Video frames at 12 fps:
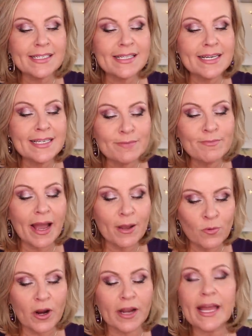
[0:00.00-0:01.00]
this might
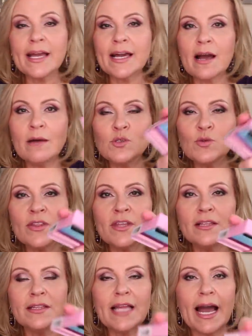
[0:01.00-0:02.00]
work. It comes with a
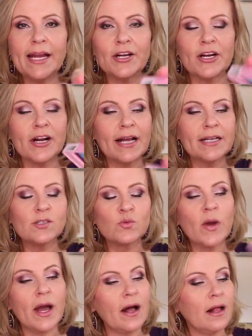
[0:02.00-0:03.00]
liner as
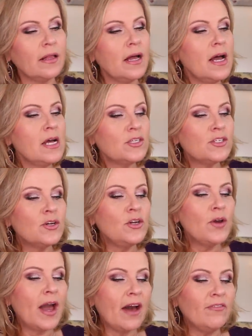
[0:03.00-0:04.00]
well. So
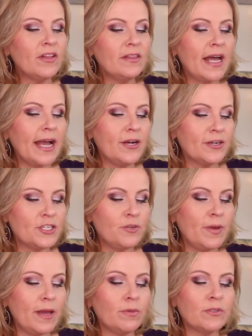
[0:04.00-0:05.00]
you have the liner to
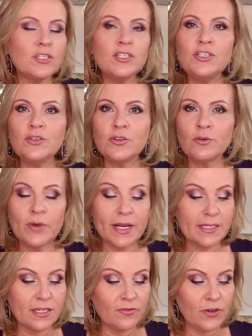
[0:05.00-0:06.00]
be able to do the
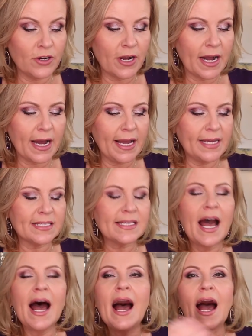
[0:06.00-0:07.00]
rest of your eyes.
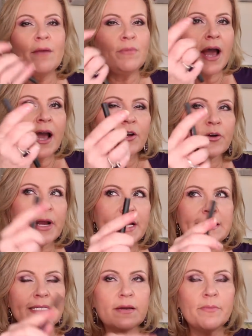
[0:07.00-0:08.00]
I'm not
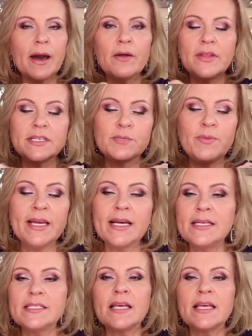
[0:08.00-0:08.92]
crazy about this because